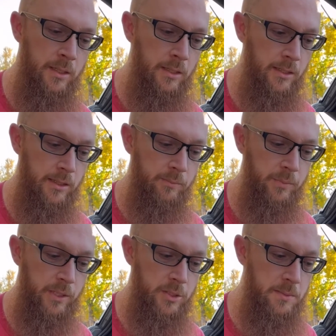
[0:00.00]

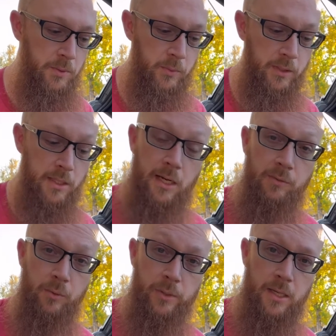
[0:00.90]
but I'll just be really
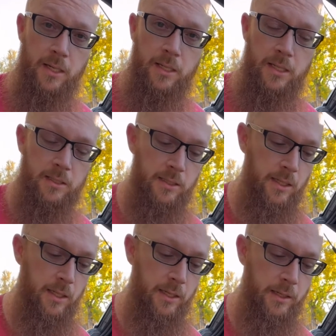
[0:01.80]
careful with cutting it,
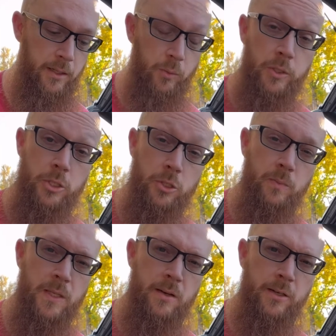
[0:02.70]
and we should
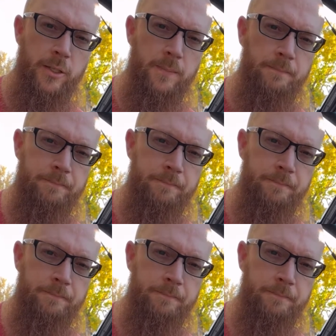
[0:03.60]
be all good.